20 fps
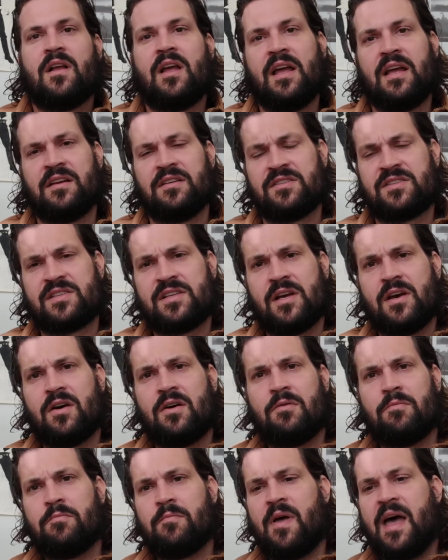And
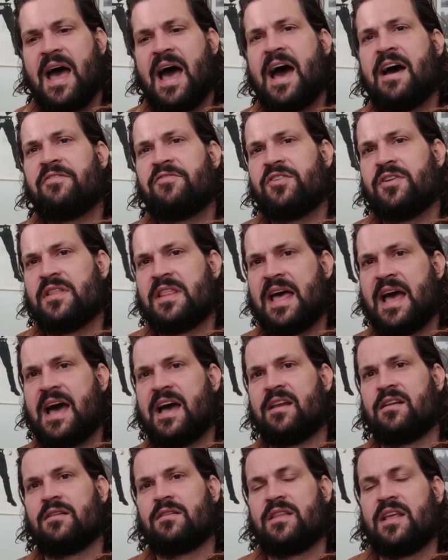so after
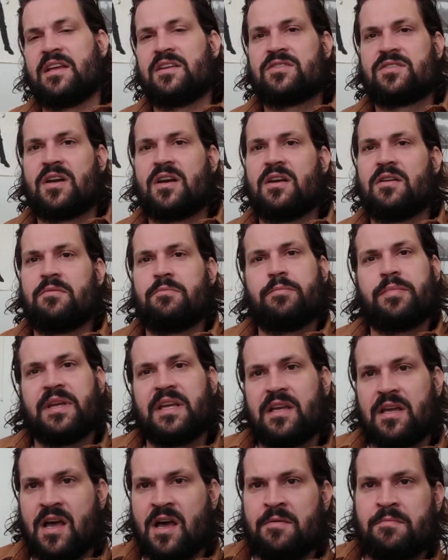that, they started
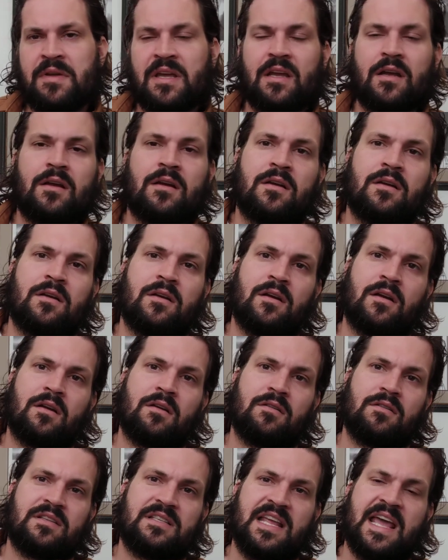becoming
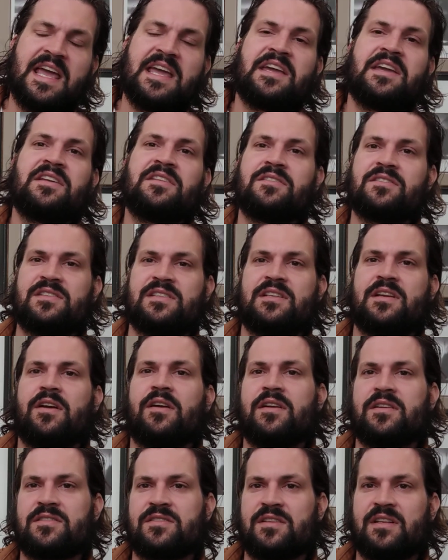taken
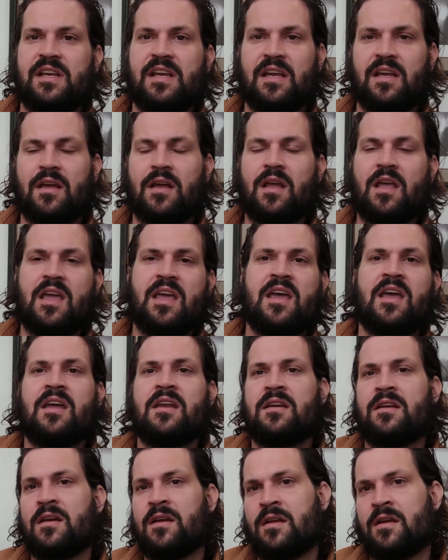seriously
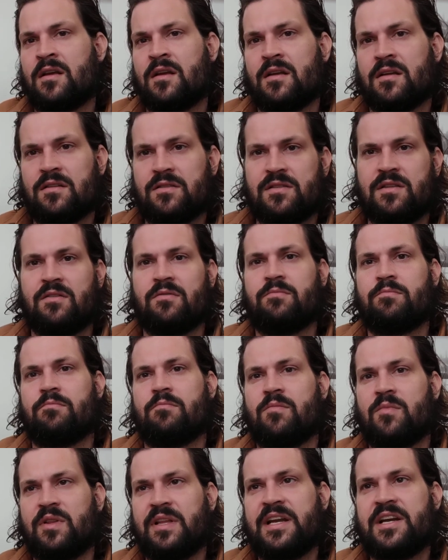in the
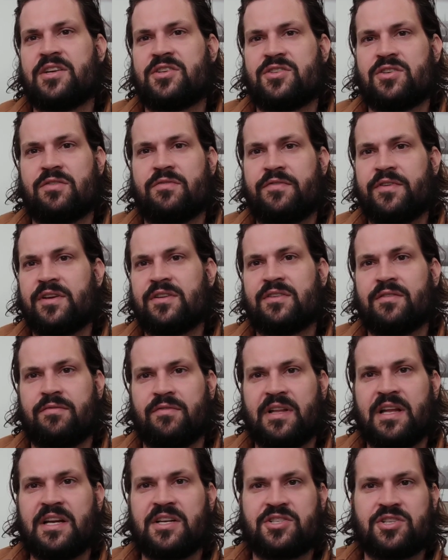field of
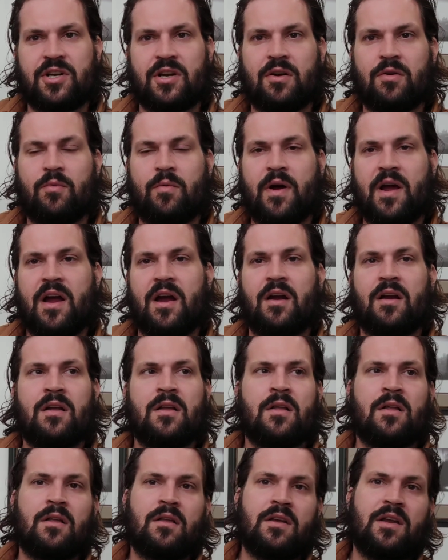literature, where,
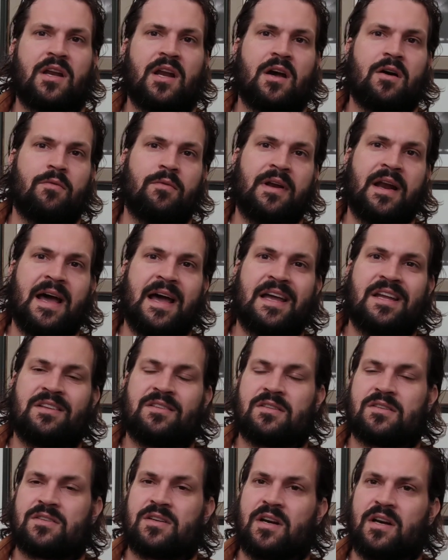when I
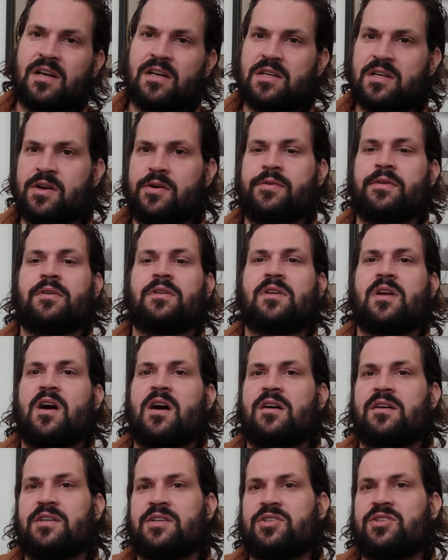started to go into
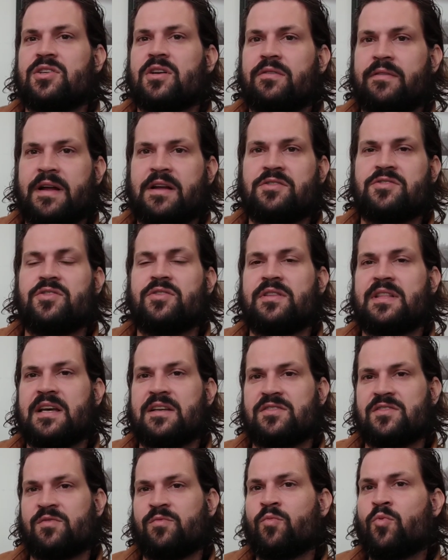college around
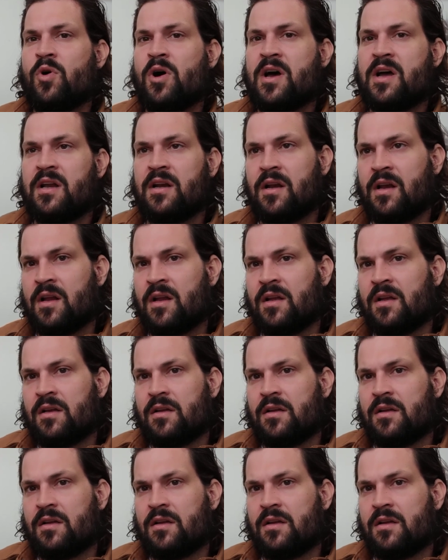2001,